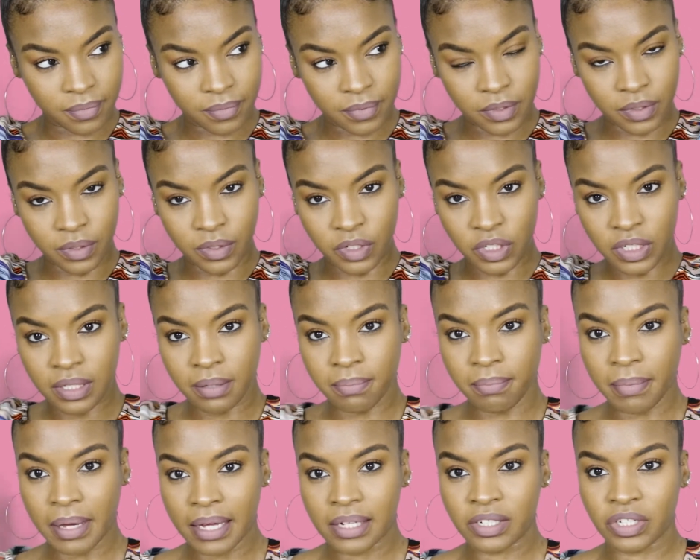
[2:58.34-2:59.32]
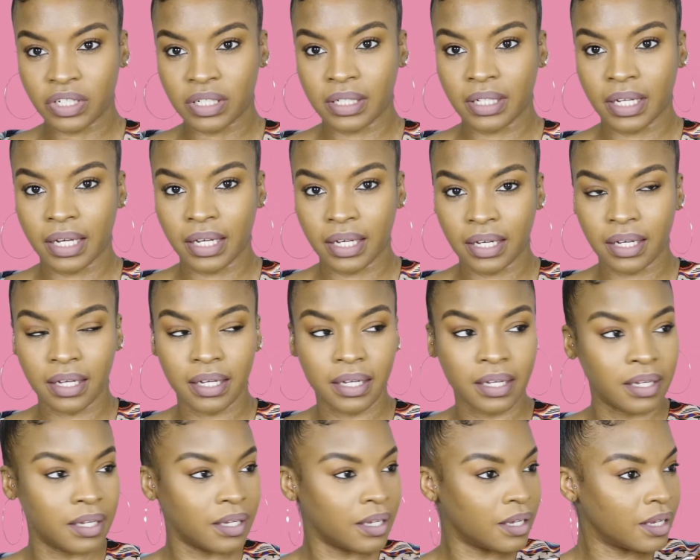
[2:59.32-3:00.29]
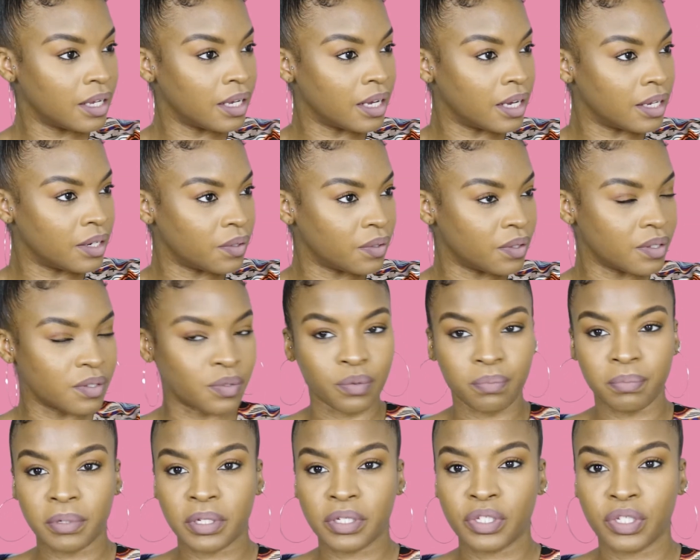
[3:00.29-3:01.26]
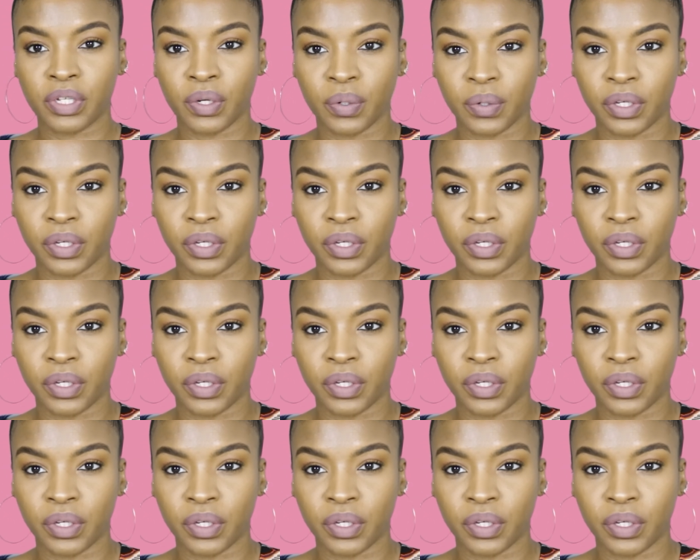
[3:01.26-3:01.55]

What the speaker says: So just imagine, like, I know this would be so